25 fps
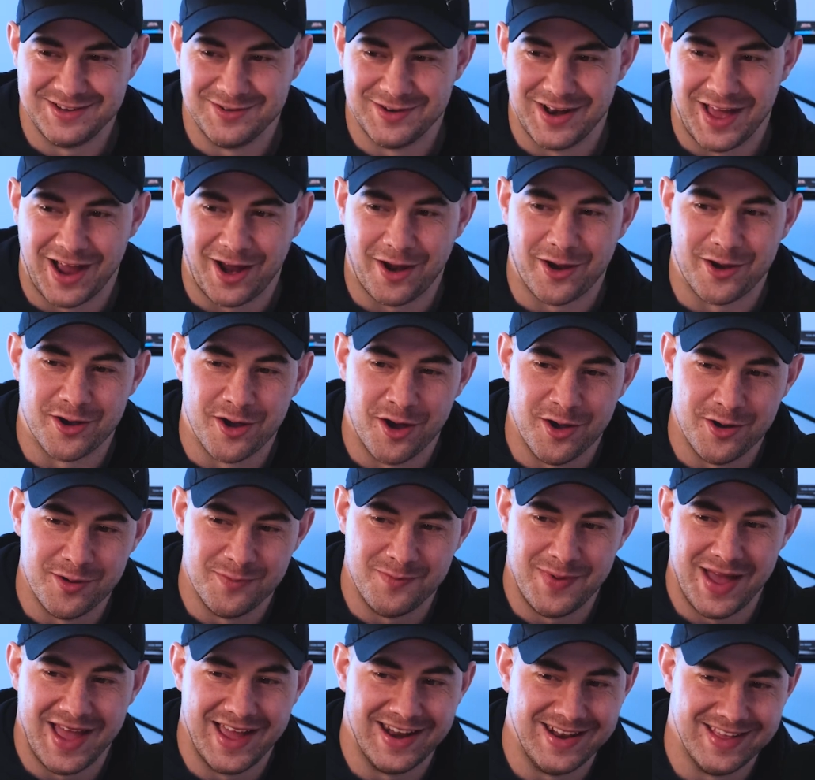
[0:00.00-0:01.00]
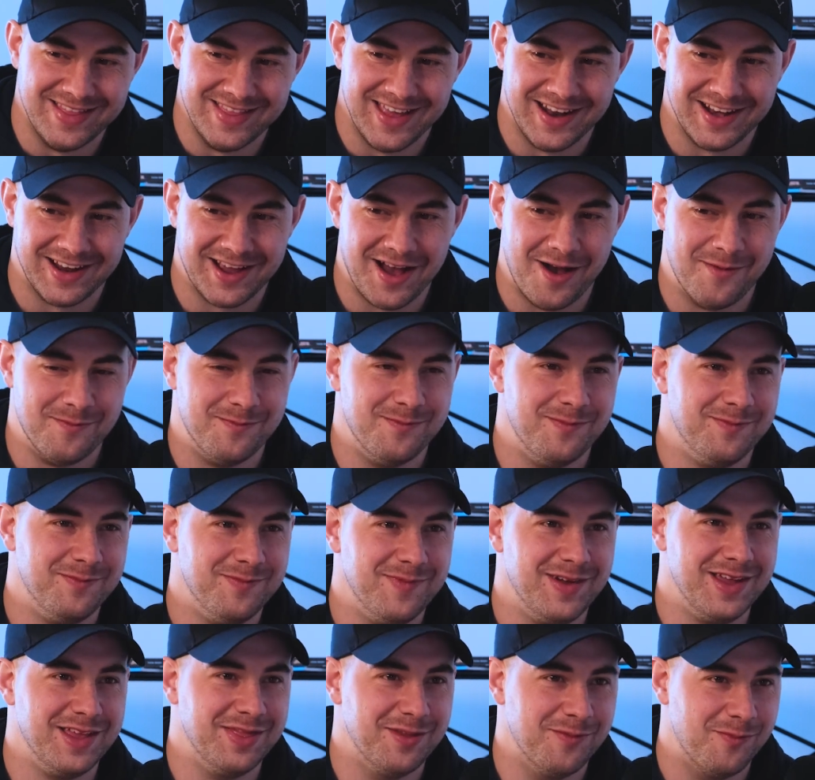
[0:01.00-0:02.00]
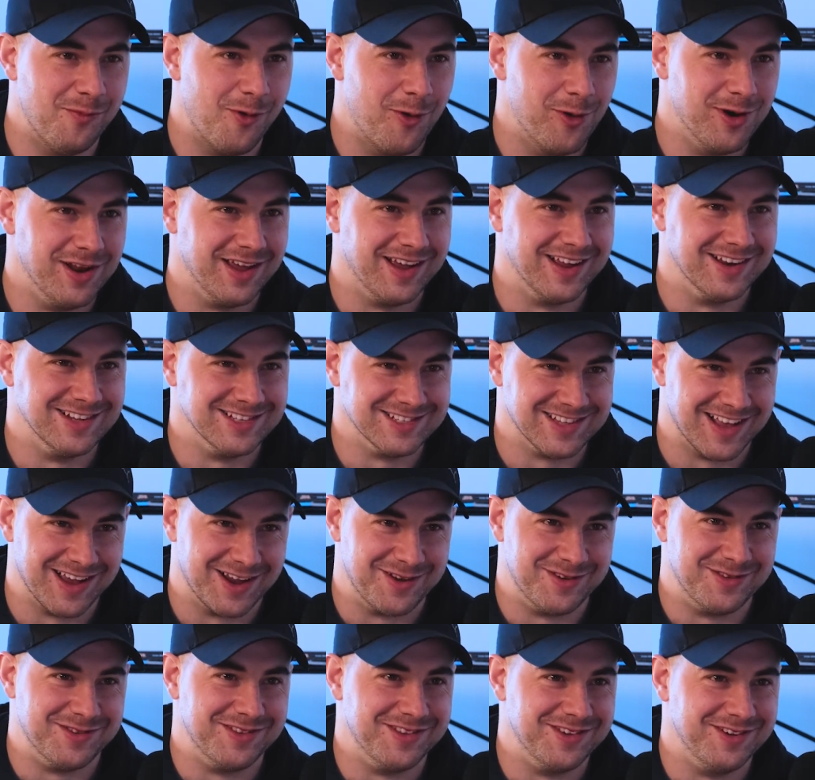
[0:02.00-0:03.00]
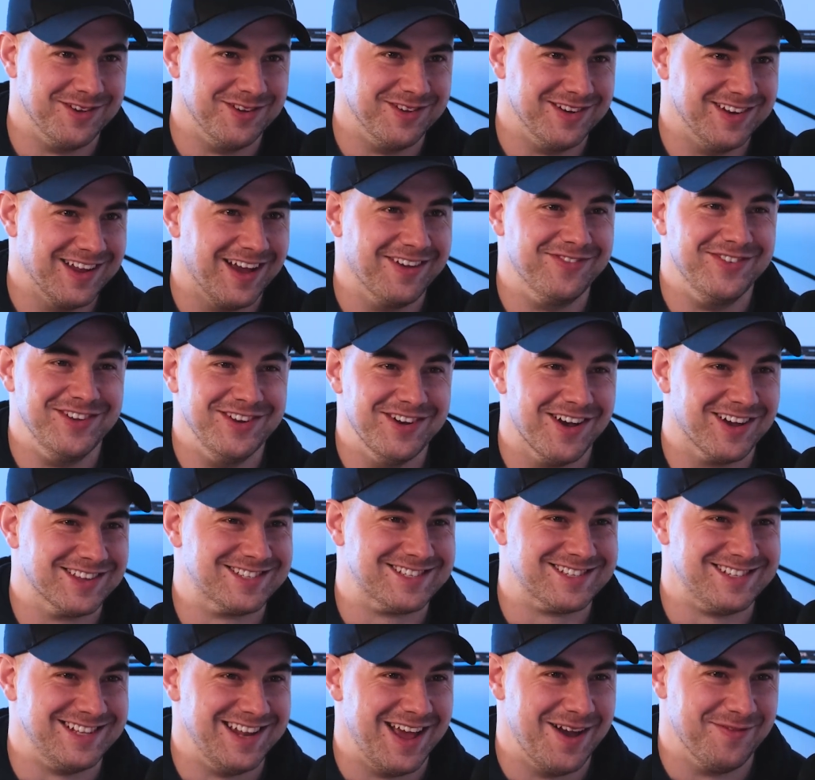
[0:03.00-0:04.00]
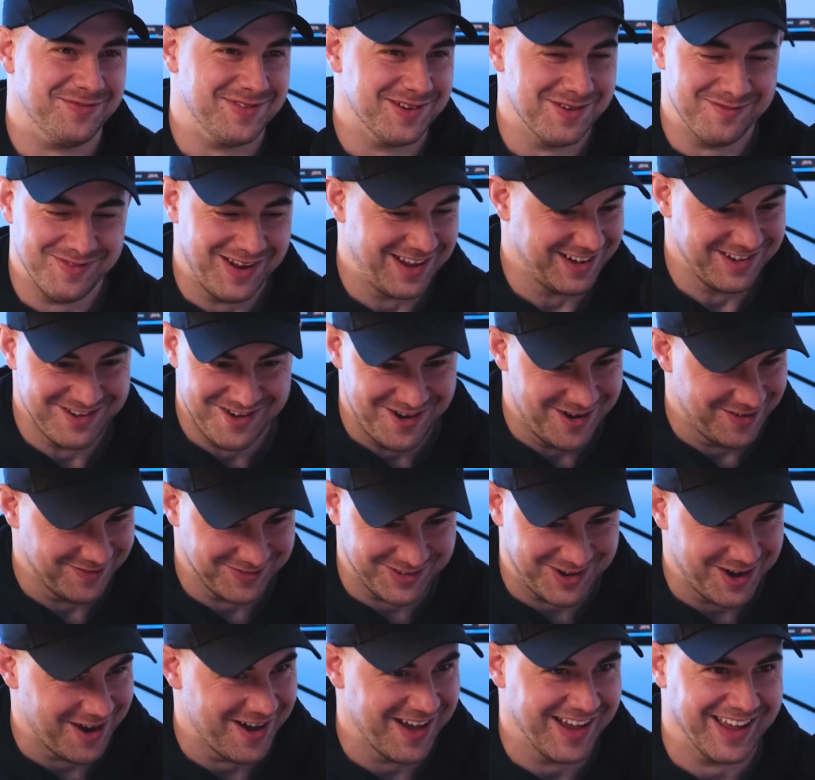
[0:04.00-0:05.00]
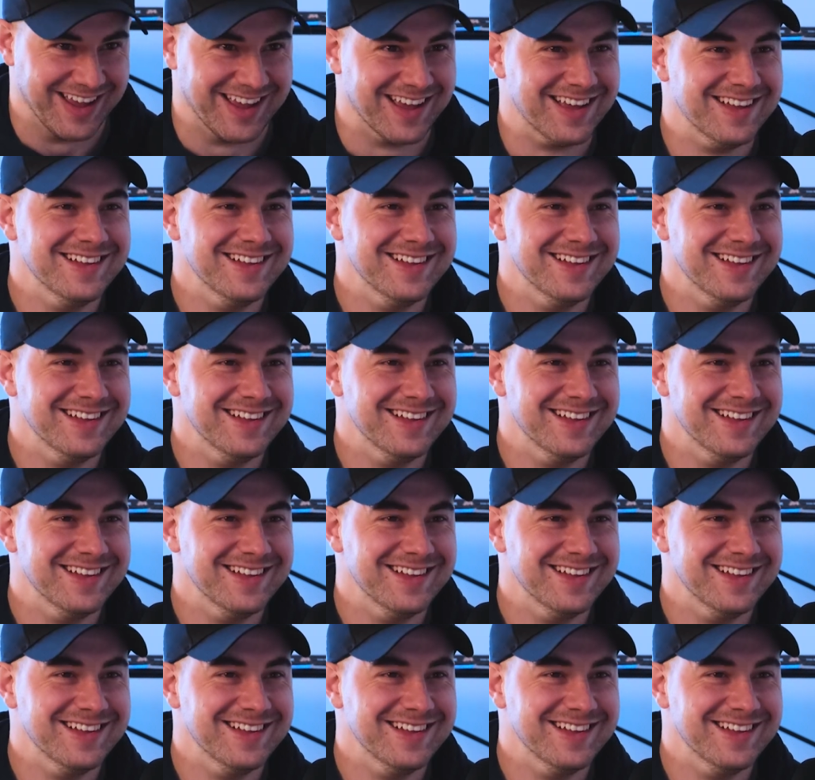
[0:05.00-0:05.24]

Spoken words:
You'd go to bed and then come in the morning. He's like, dude, have you not slept? And I'm like, no, I'm going.